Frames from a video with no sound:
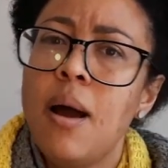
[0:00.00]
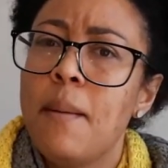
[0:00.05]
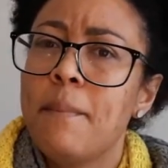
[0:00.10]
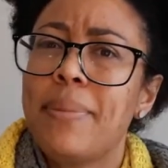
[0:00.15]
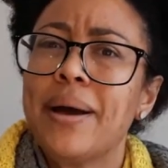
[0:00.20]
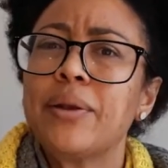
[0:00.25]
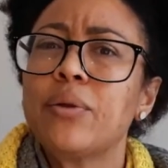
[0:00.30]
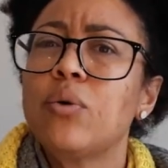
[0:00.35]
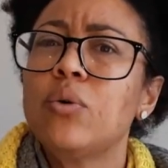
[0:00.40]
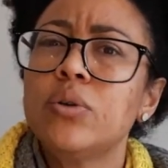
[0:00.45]

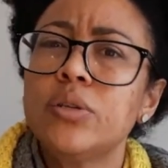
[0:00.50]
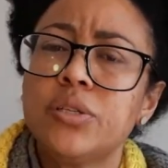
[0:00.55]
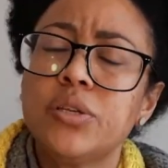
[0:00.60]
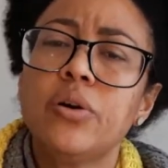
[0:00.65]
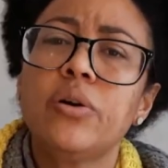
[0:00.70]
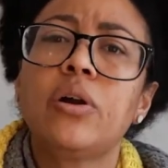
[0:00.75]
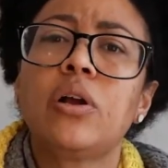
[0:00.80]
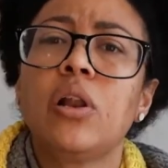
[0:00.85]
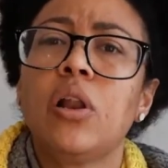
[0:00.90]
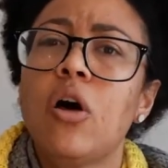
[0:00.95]
but
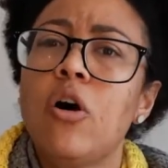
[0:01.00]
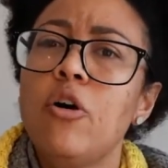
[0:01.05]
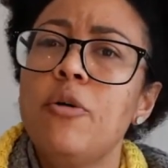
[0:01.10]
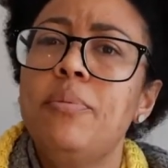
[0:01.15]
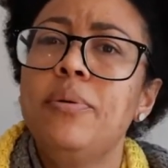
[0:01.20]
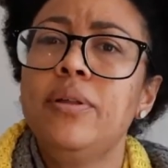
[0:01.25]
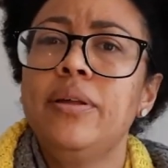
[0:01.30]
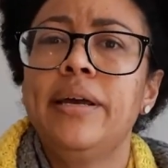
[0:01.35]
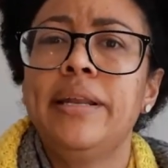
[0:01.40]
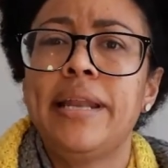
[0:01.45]
also
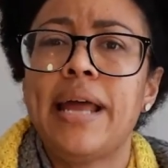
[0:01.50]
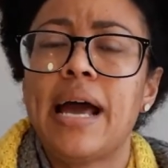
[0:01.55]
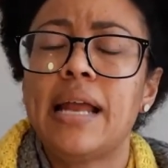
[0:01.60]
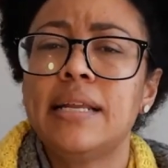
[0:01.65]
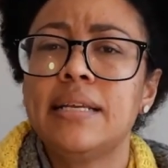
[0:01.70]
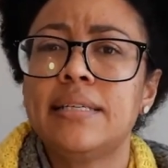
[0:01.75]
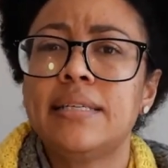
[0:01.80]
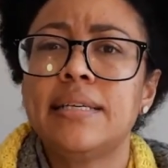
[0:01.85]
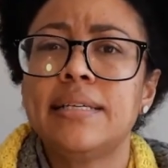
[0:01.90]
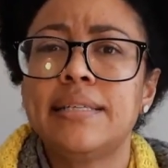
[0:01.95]
global
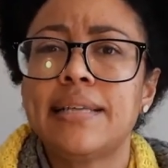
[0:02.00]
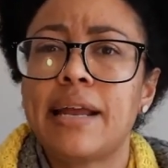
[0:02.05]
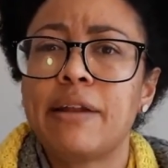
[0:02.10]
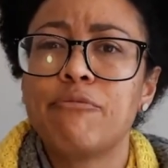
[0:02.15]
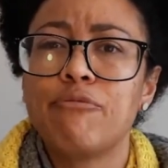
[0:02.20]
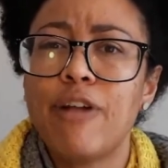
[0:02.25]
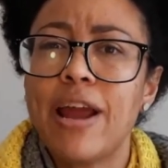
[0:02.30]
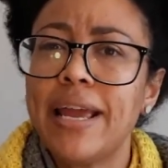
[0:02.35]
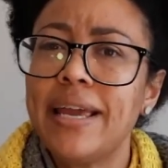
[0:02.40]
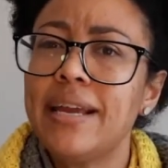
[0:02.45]
analysis,
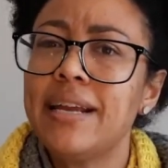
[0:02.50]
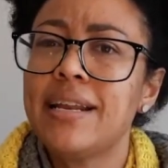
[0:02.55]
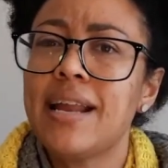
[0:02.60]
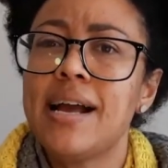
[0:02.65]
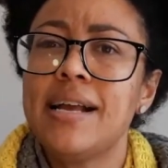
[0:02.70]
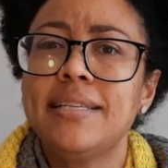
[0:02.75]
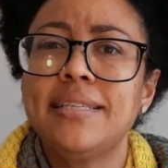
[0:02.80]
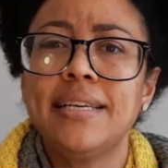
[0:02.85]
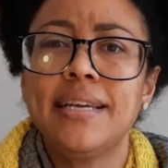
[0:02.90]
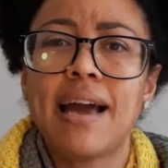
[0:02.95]
and
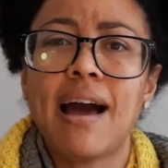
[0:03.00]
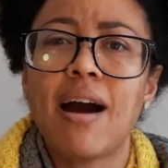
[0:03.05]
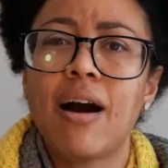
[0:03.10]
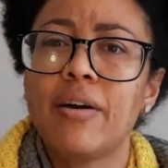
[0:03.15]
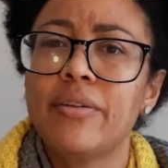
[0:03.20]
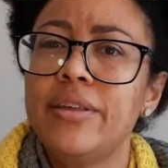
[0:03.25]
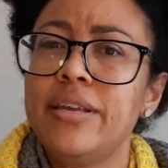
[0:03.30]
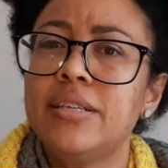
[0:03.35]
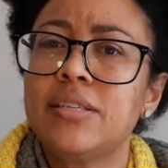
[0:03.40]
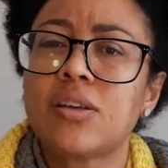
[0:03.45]
recognizing
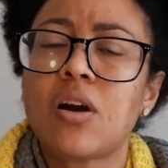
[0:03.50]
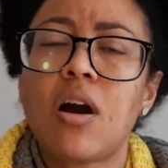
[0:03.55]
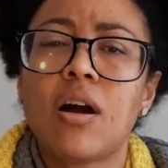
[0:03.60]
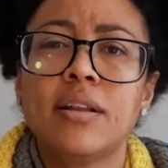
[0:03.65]
how these